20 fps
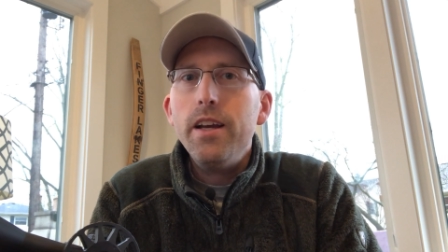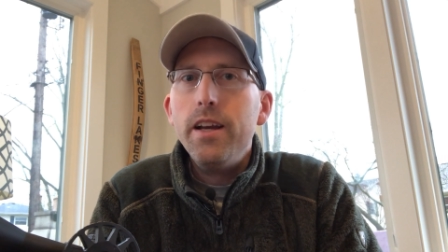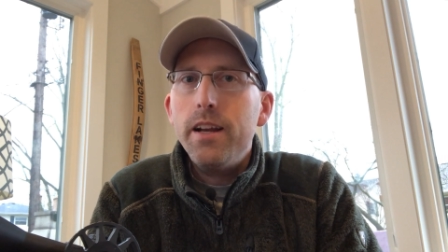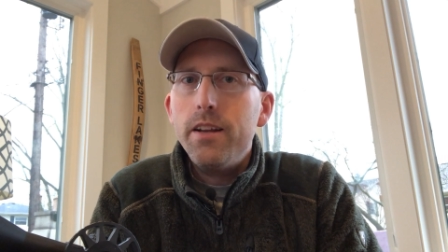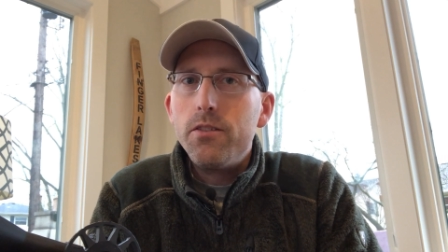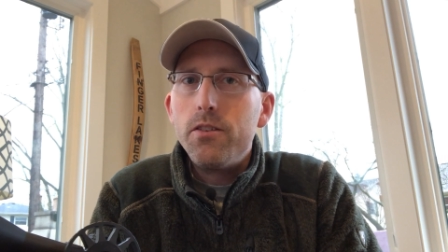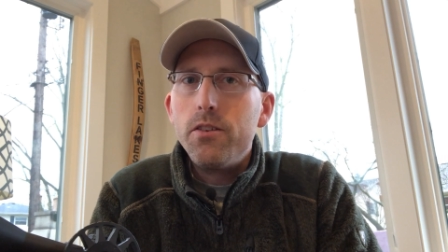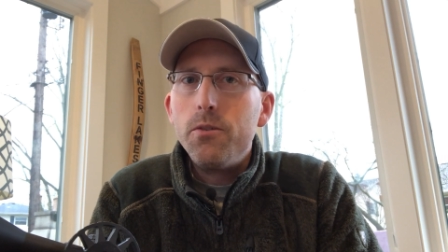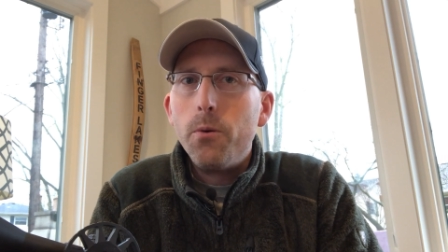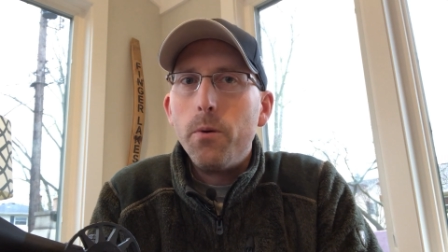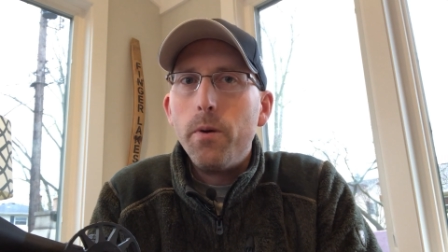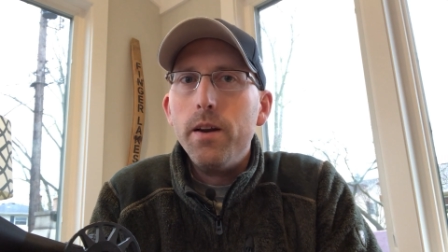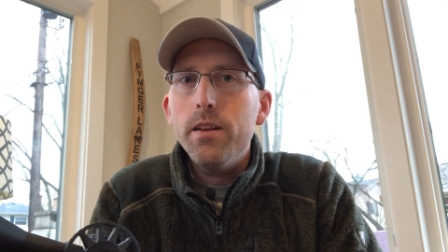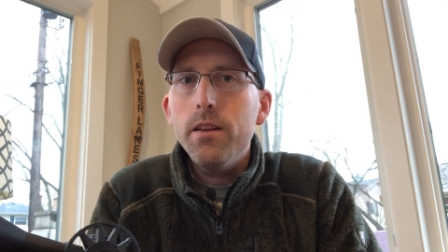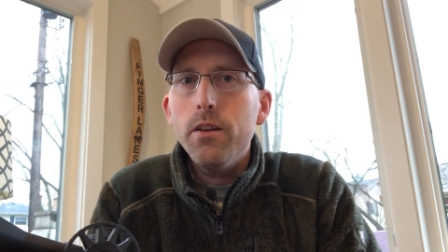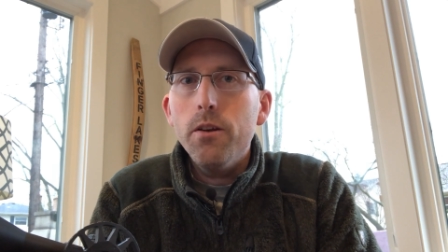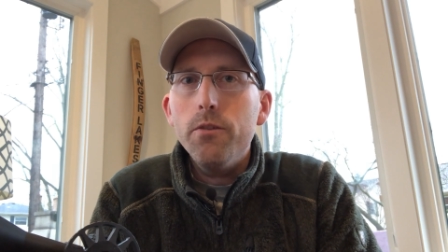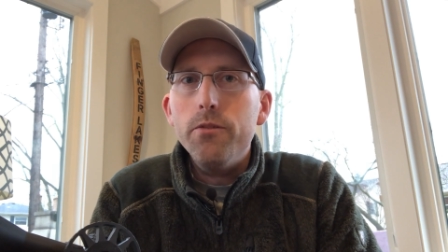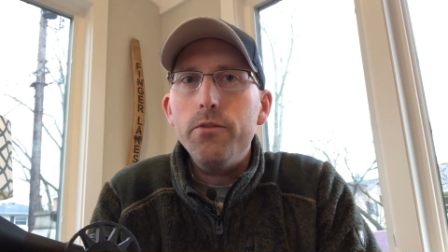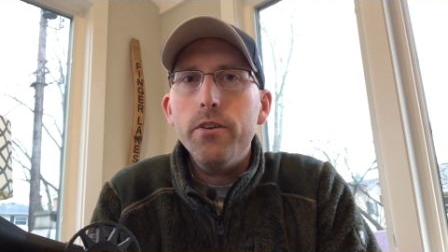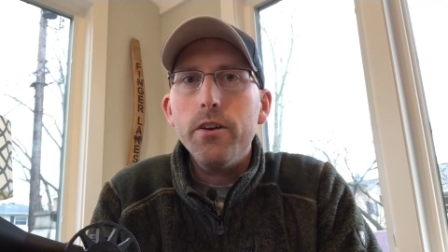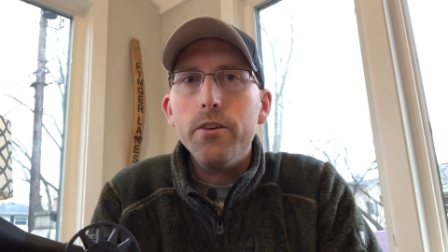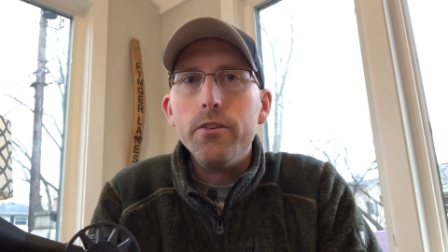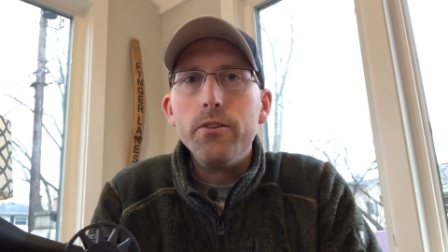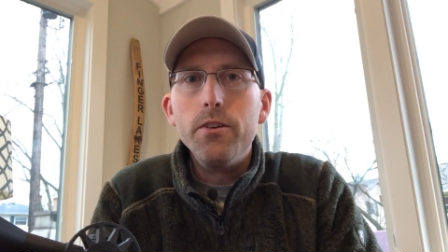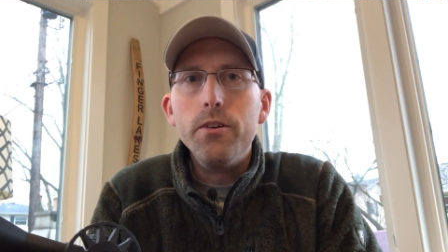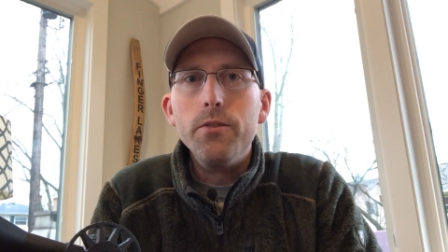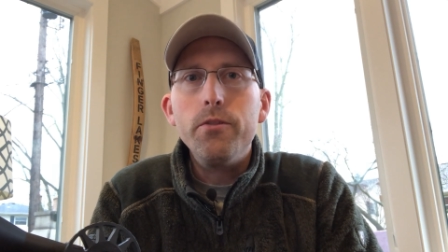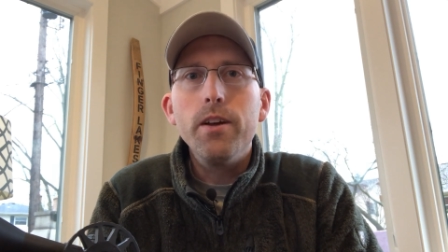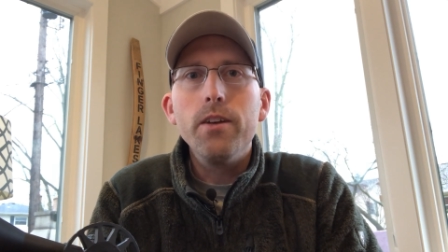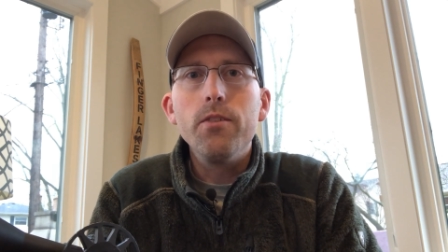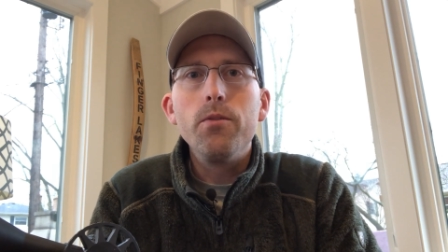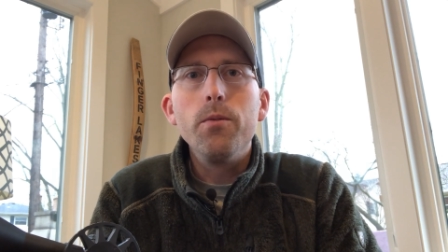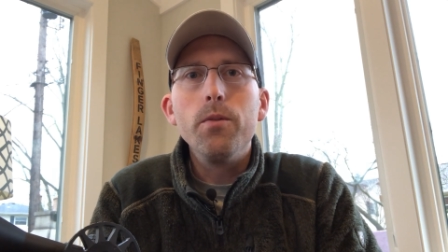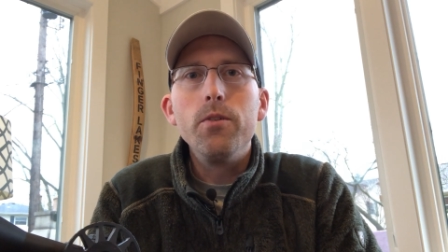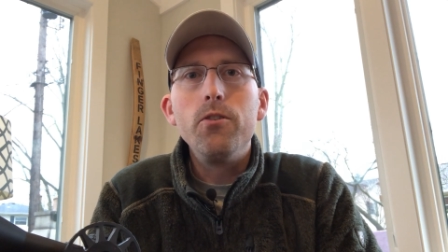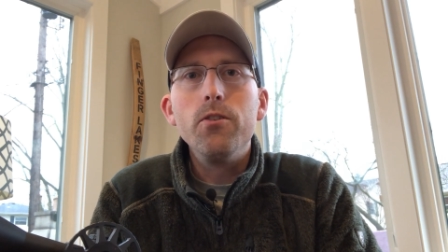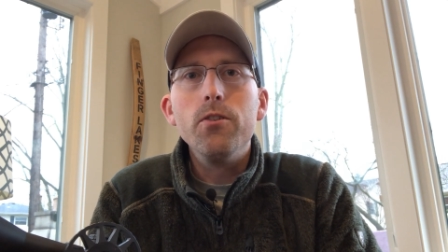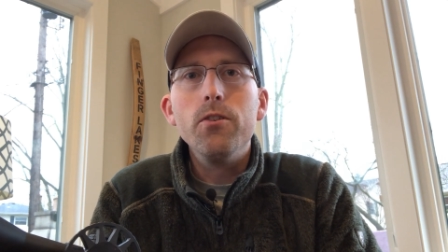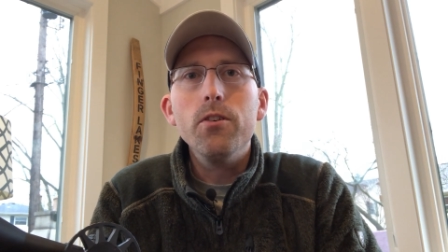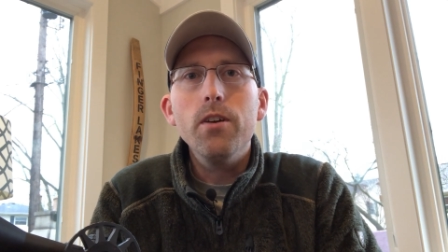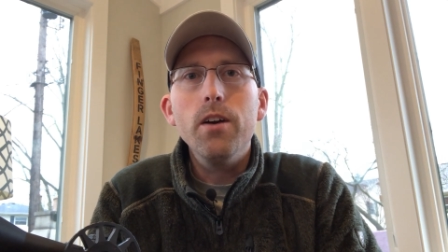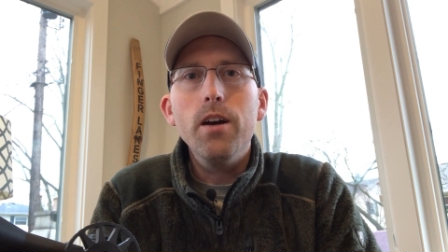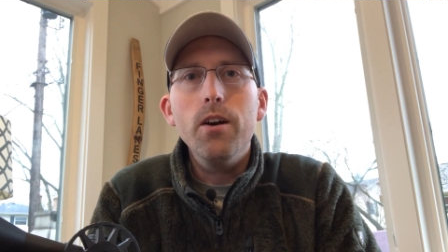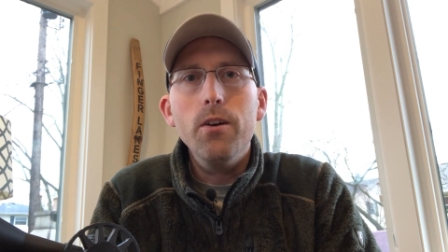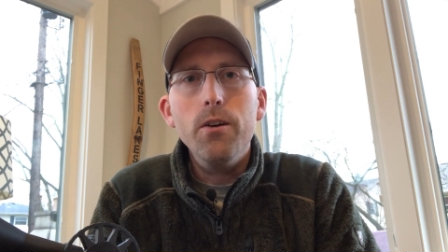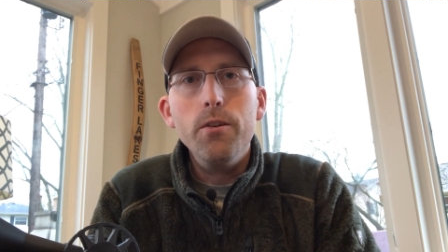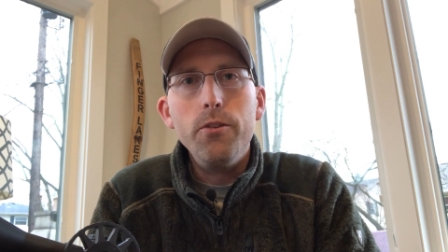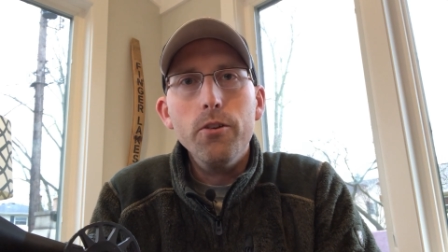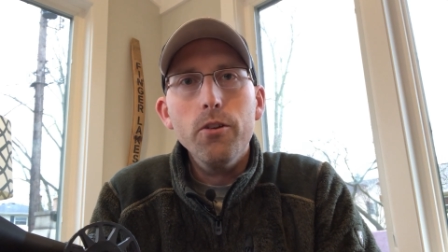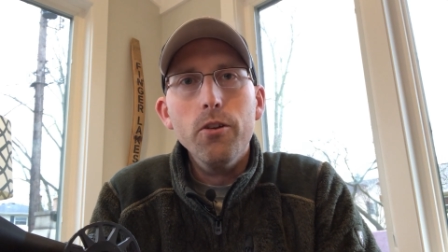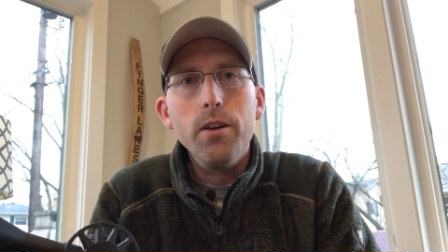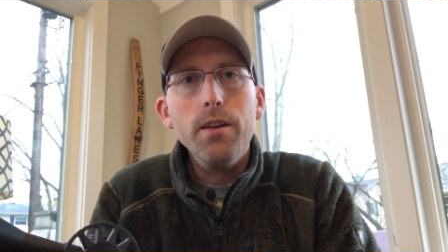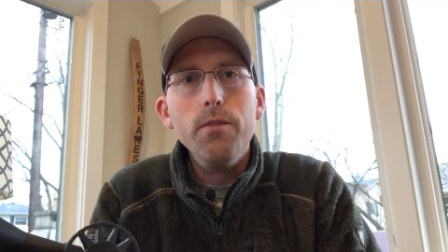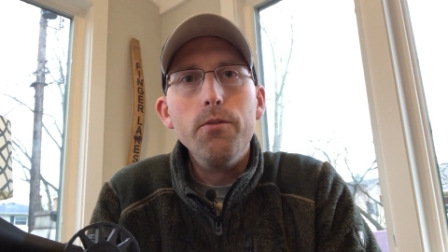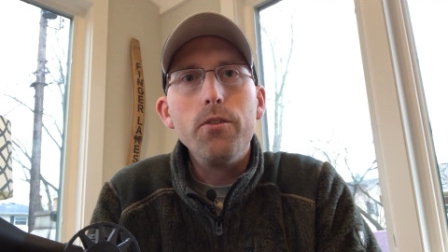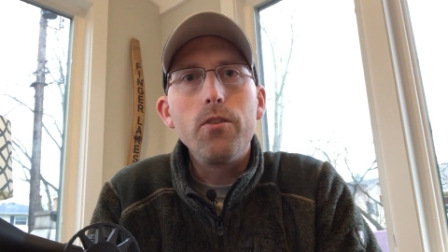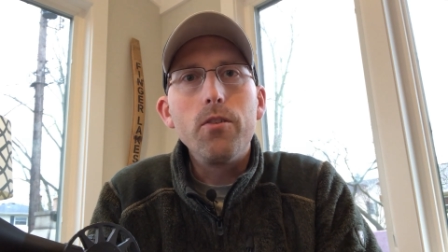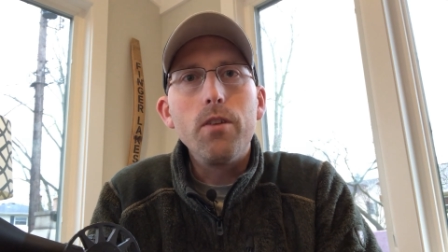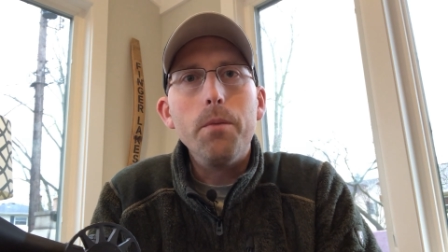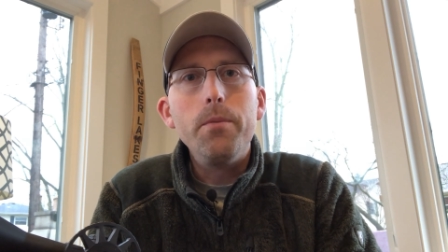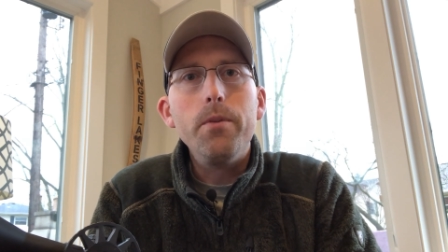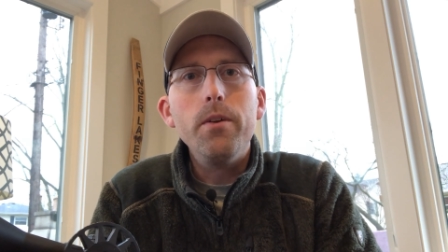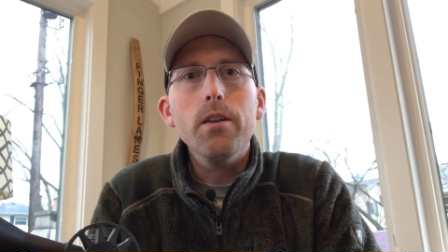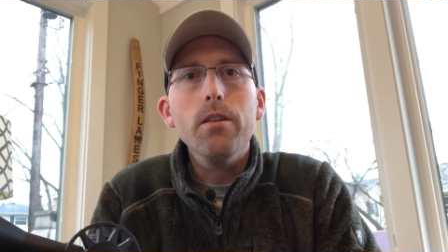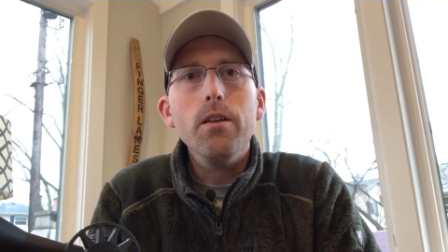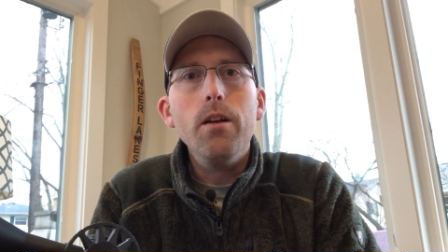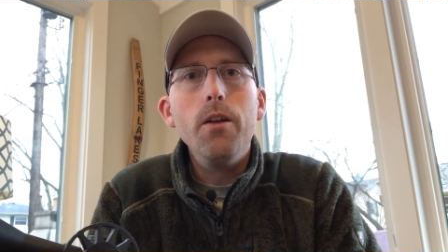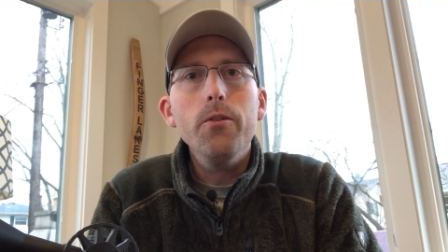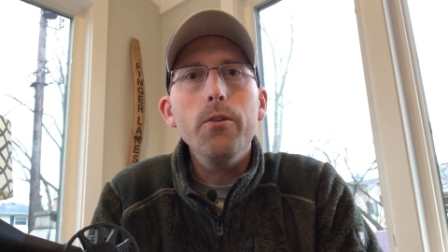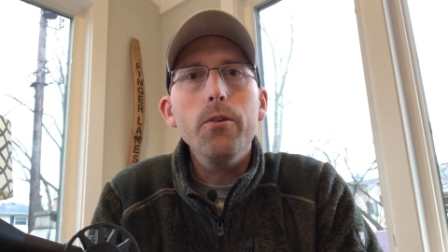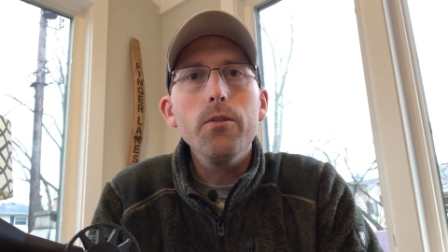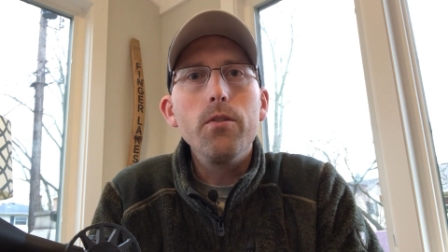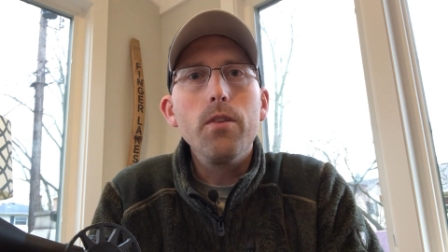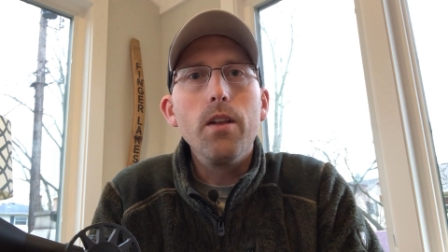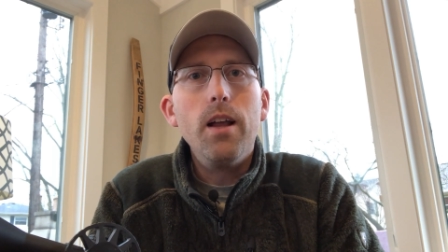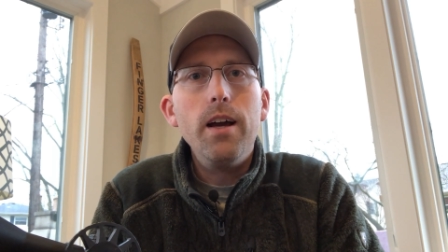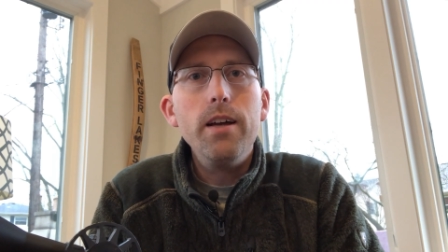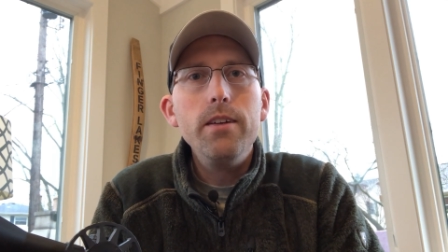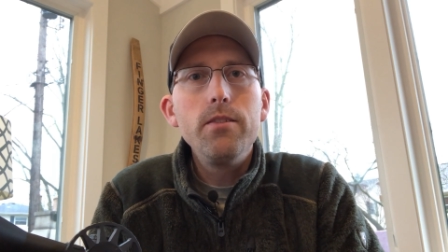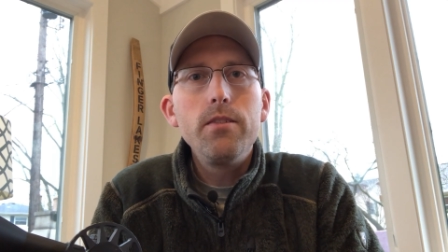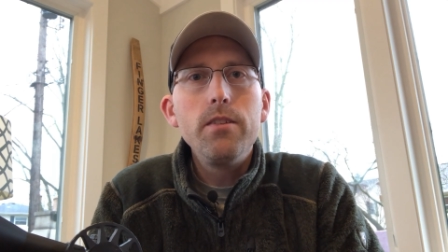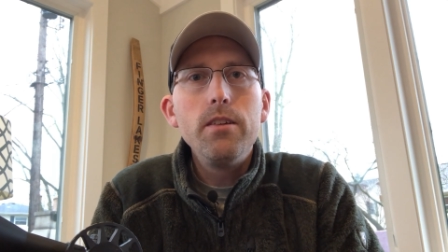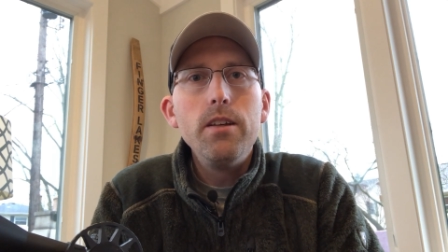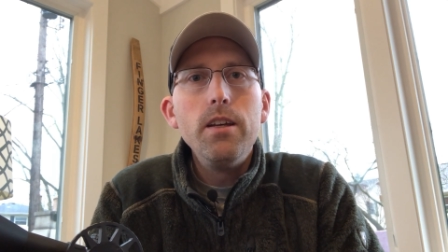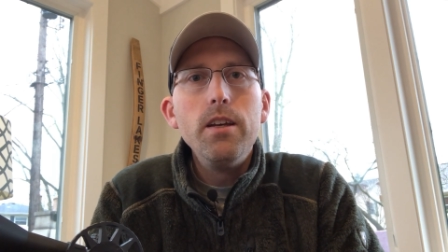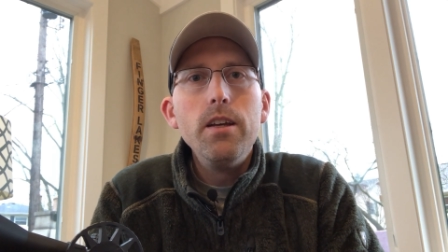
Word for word: And it's a great little filter if that's what you're, uh, or if you're looking for something along those lines.